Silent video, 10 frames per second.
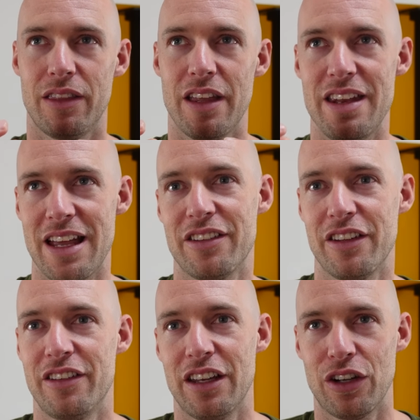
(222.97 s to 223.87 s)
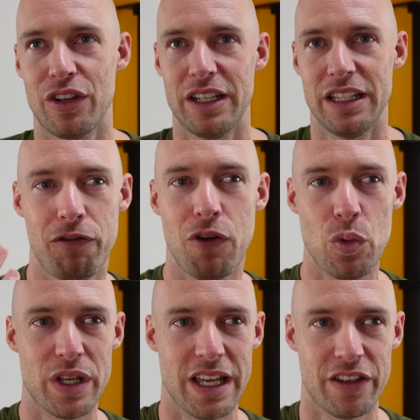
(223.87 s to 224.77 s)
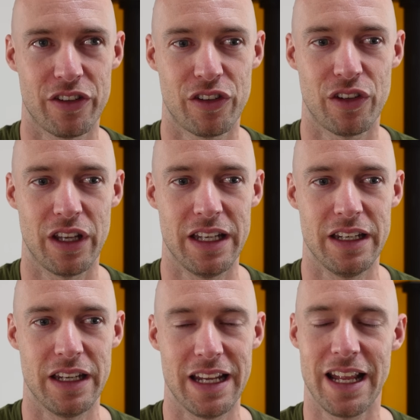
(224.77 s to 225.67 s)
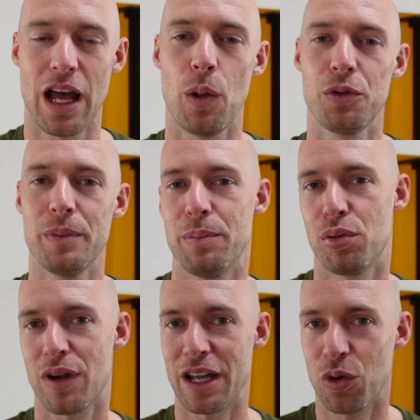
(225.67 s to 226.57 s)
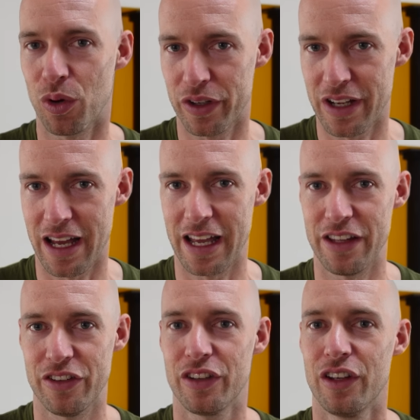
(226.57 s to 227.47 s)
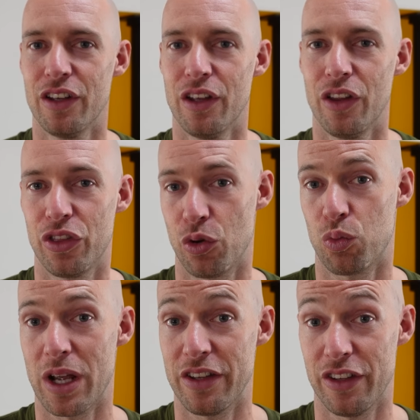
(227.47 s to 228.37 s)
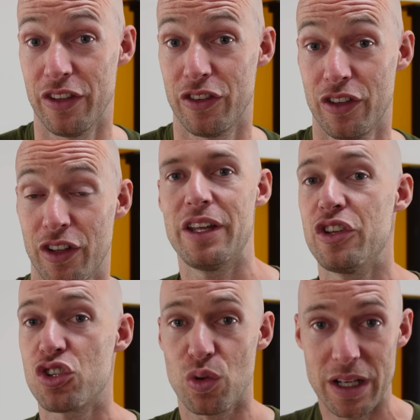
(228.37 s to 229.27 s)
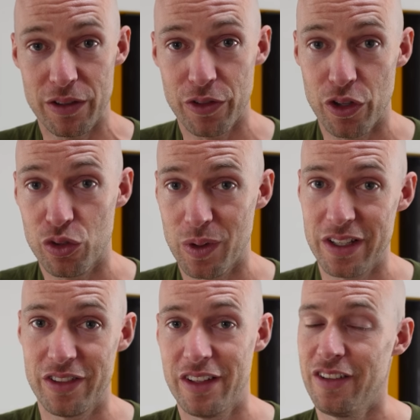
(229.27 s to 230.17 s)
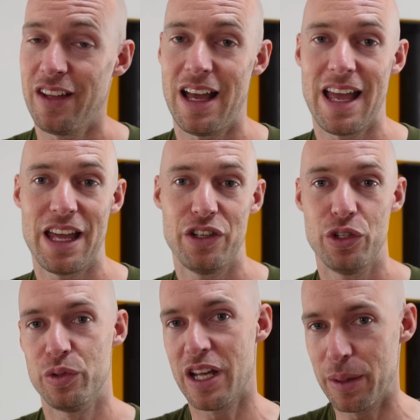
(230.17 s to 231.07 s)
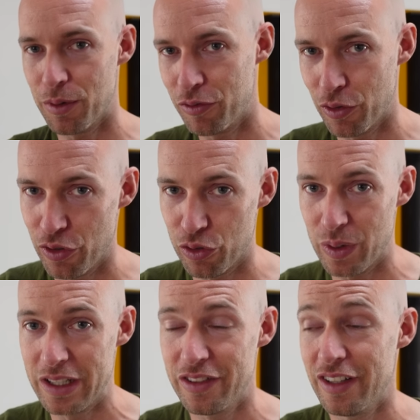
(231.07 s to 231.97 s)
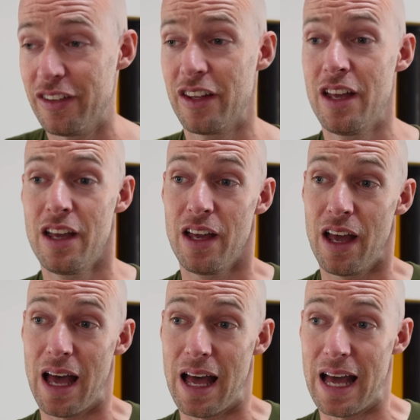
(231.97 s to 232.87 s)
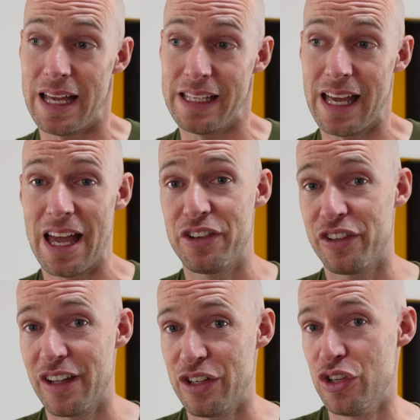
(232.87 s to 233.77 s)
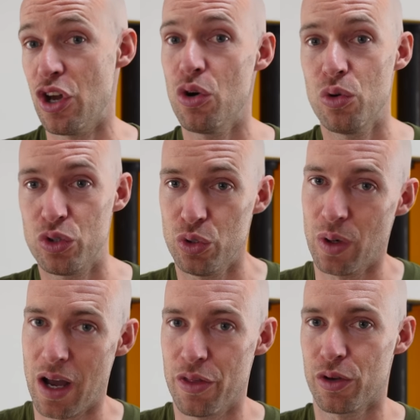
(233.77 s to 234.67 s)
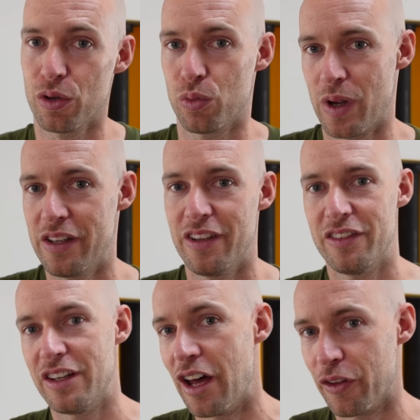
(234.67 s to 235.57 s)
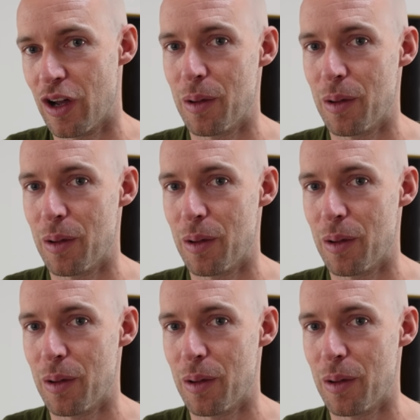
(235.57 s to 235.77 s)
the necessary focus and it helps me prioritize the races. I had to train for those races. I had to taper for those races. I had to say no to other races and other